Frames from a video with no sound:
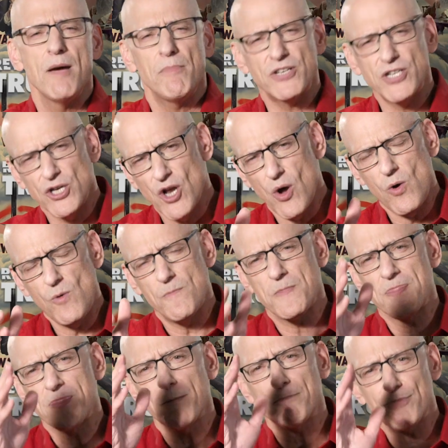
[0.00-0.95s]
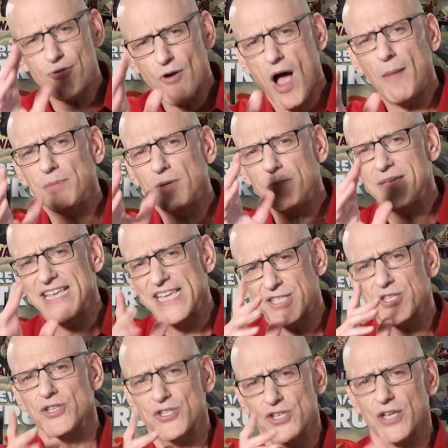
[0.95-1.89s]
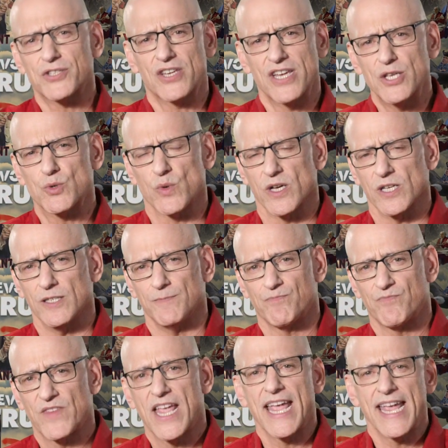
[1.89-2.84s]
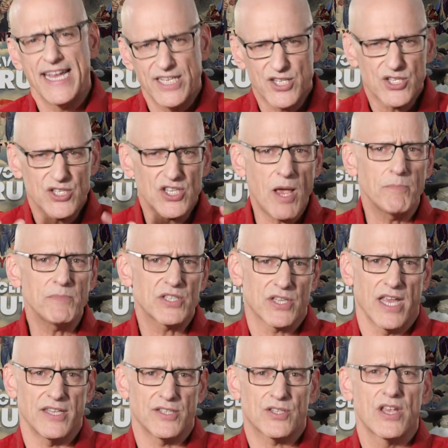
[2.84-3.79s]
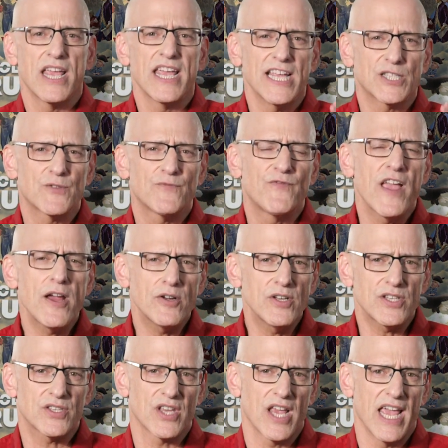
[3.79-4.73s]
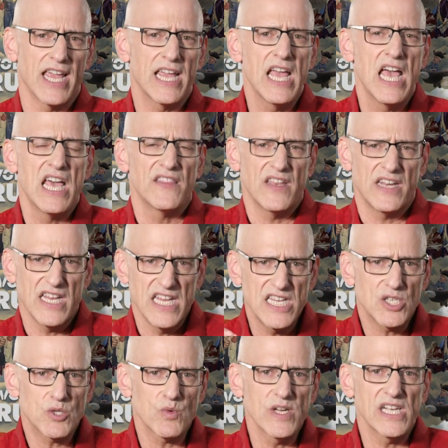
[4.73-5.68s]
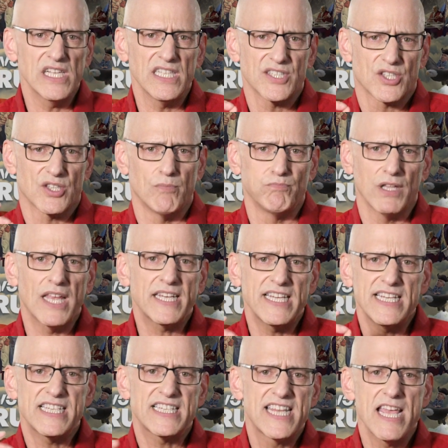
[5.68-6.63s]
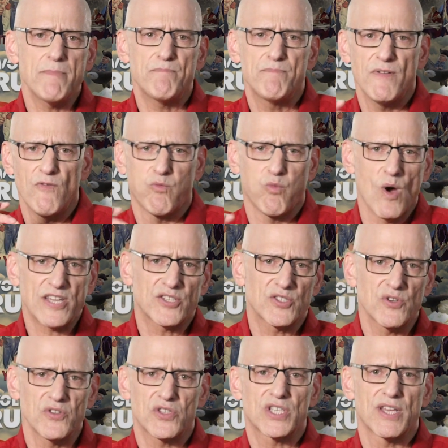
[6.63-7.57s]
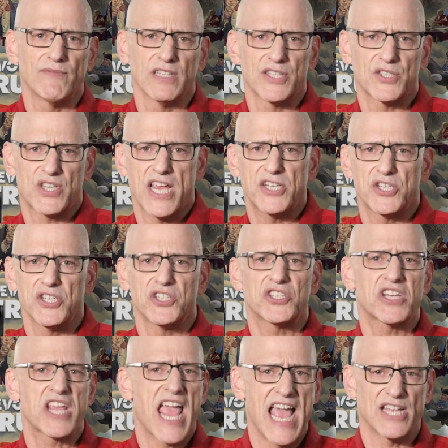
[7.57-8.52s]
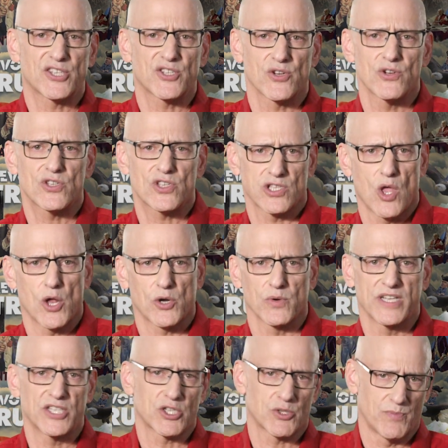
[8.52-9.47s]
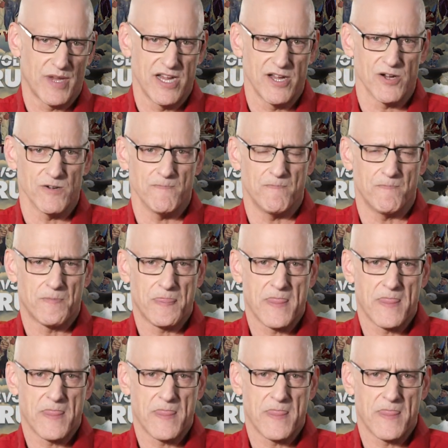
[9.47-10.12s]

But you know, the problem isn't just Israel. In some sense, it's fair to say that Israel is the bloody tip of Western civilization's cancer slaughtering spear.